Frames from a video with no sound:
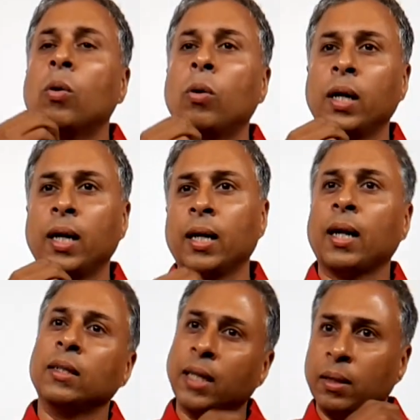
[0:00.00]
holded it,
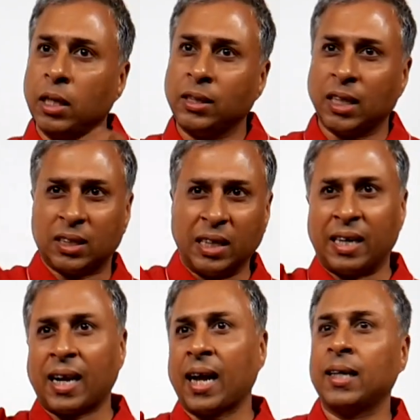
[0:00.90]
and then it just
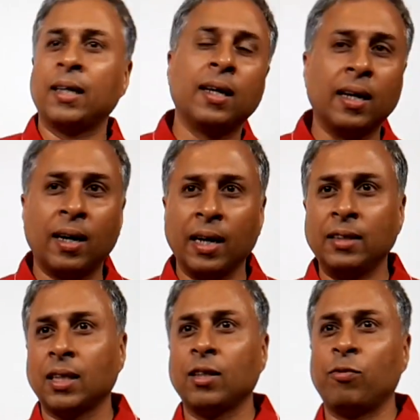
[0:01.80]
dragged it
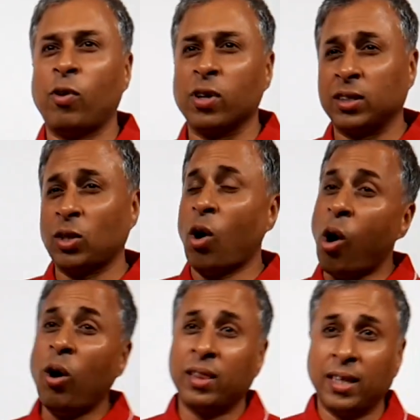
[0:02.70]
inside the forest.
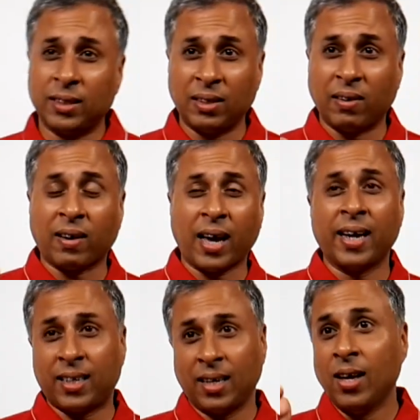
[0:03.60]
All this
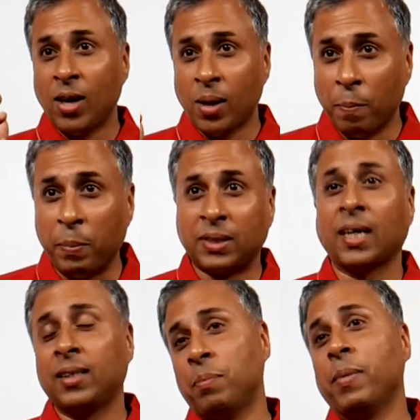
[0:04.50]
right
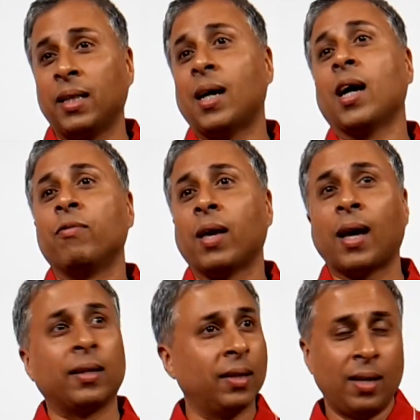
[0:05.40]
beside the main highway.
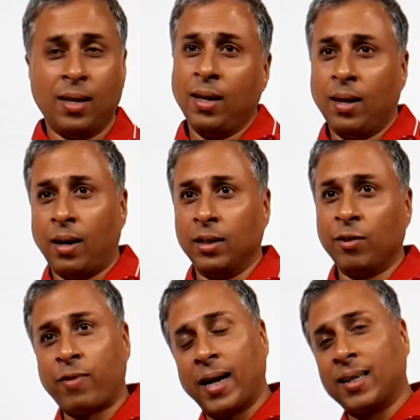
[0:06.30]
And in
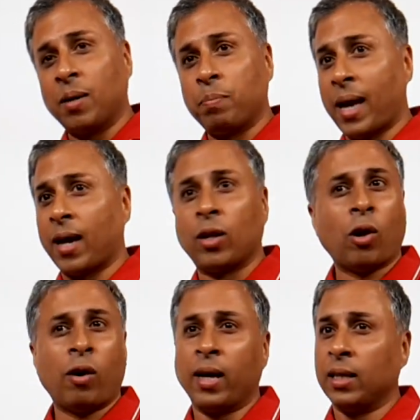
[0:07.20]
the front and back,
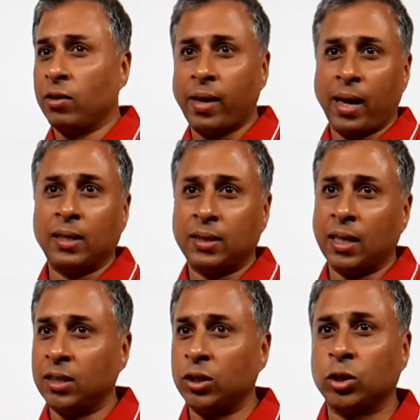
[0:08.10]
lorry, other vehicles,
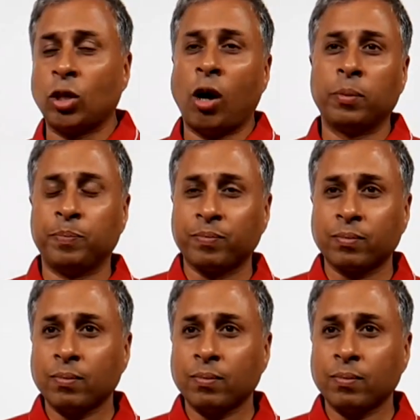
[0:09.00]
they just stopped.